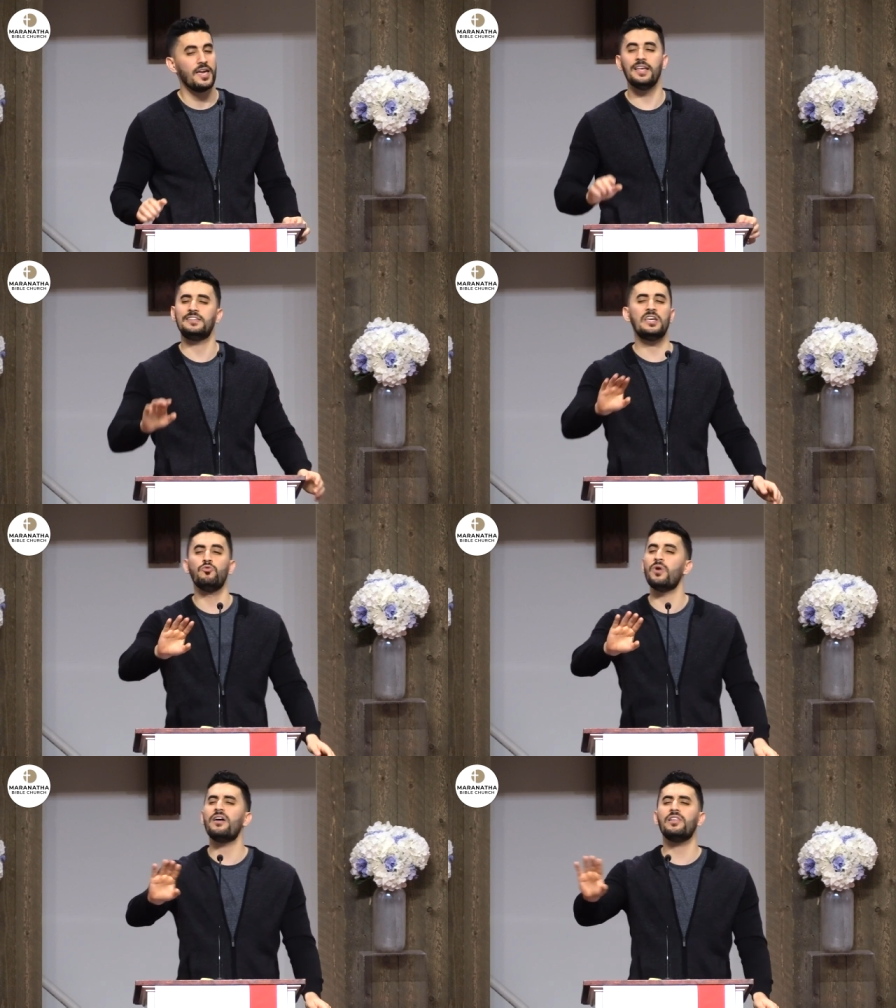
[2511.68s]
It's
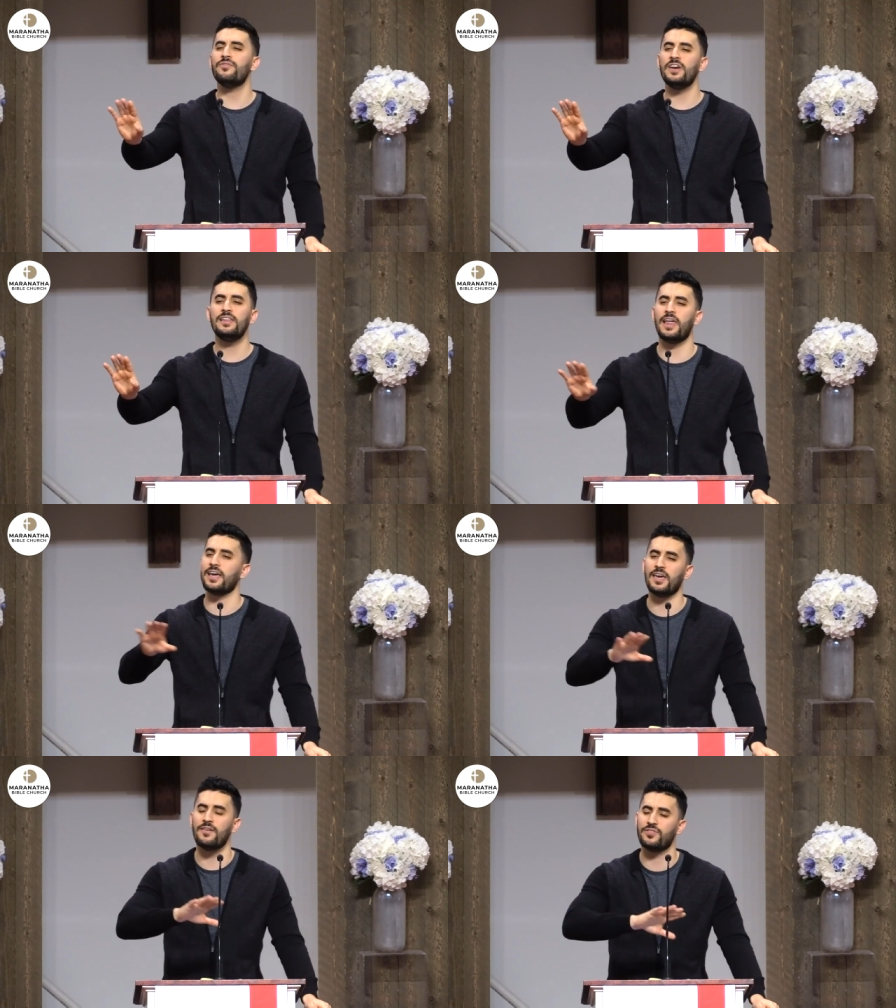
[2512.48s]
irrelevant,
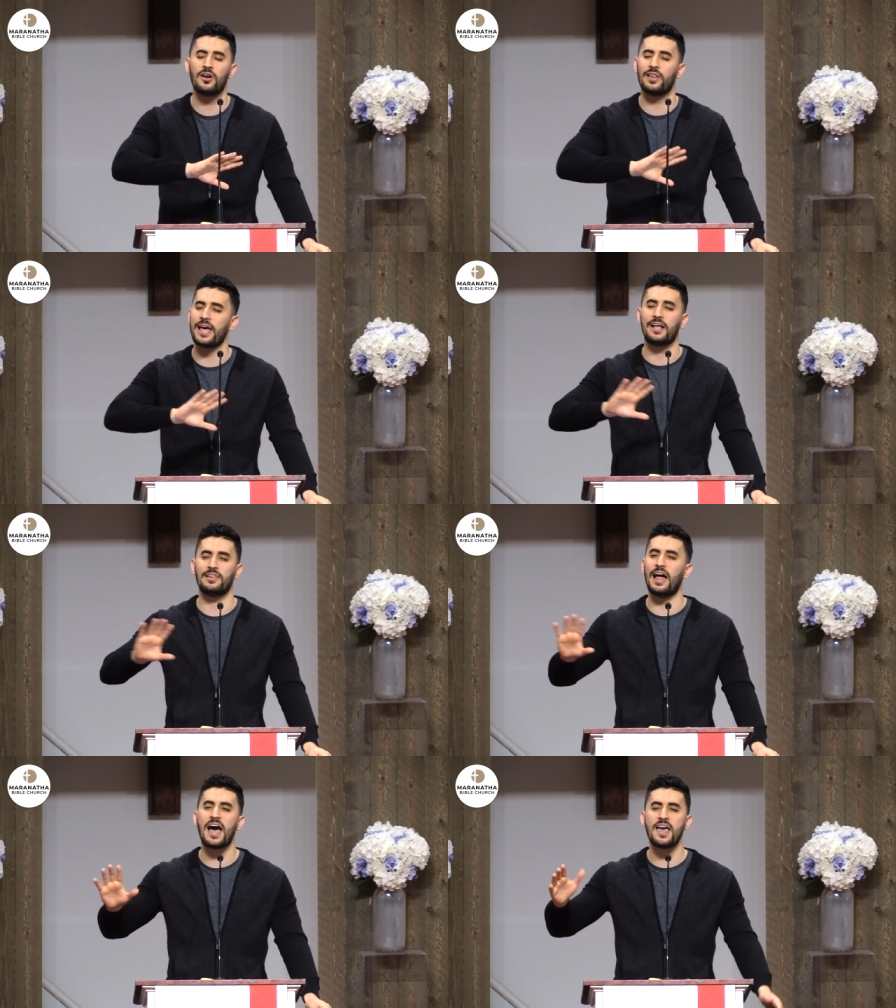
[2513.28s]
like if they're like
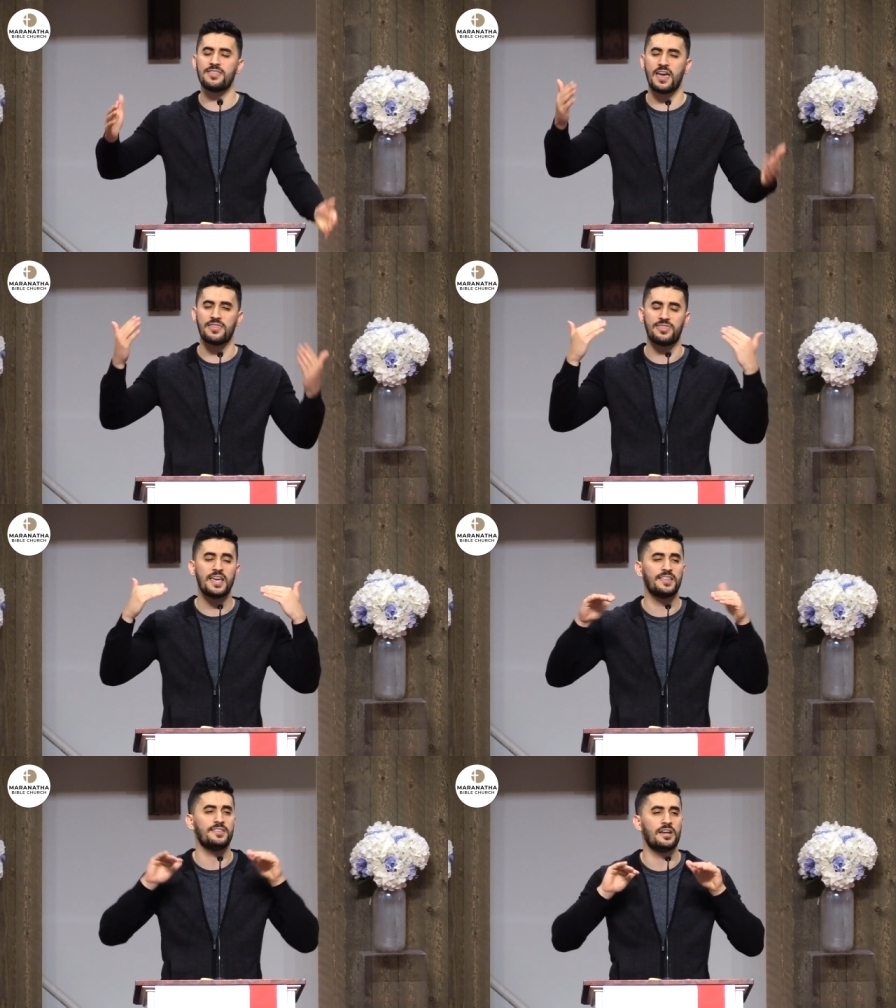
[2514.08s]
Goliath and
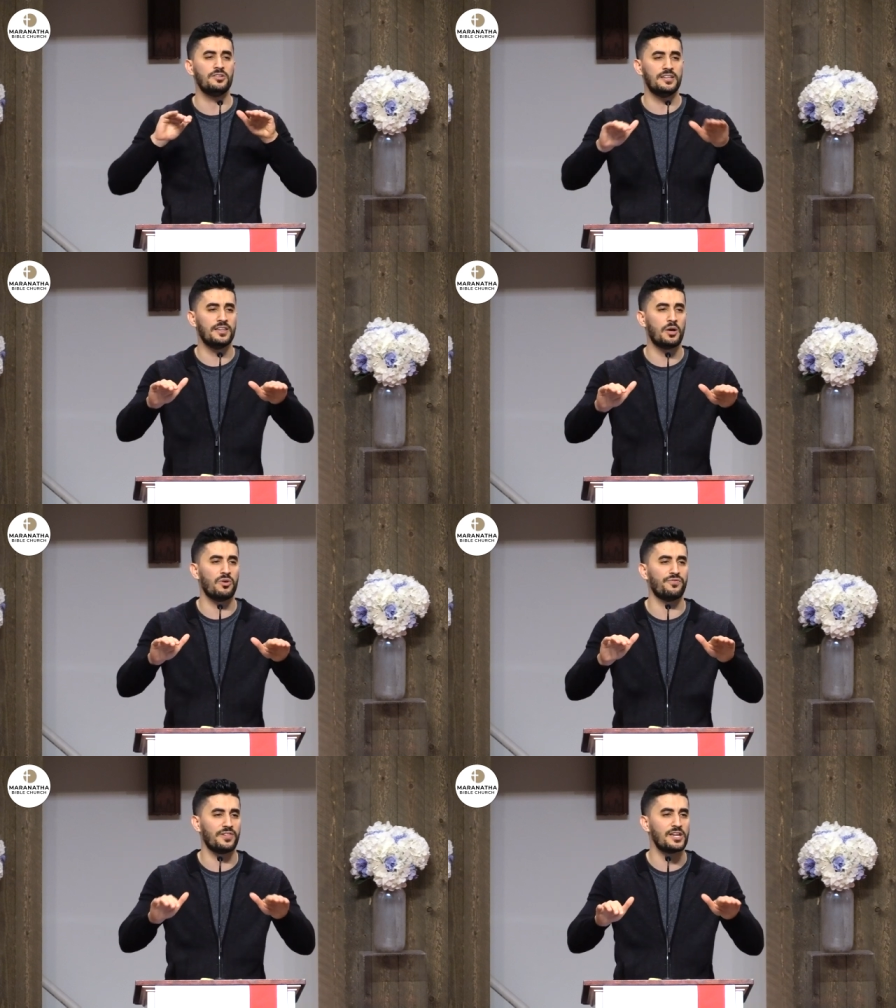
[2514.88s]
think that they're dealing
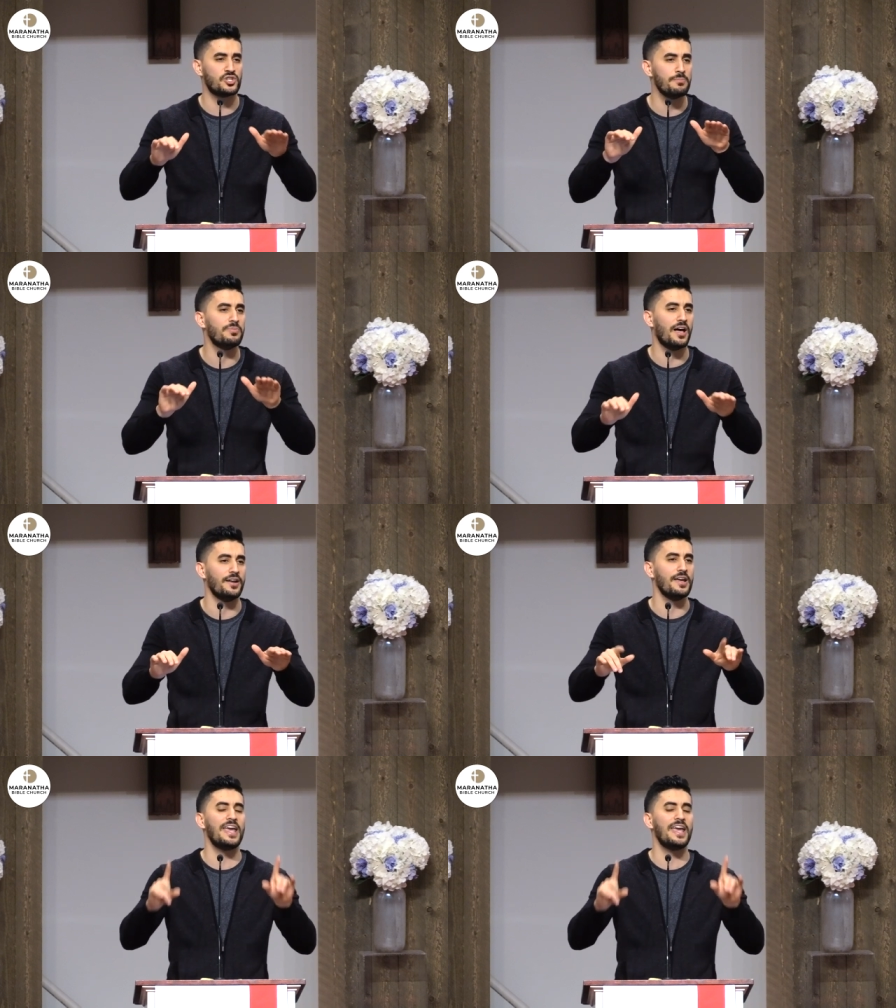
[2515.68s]
with flesh and blood.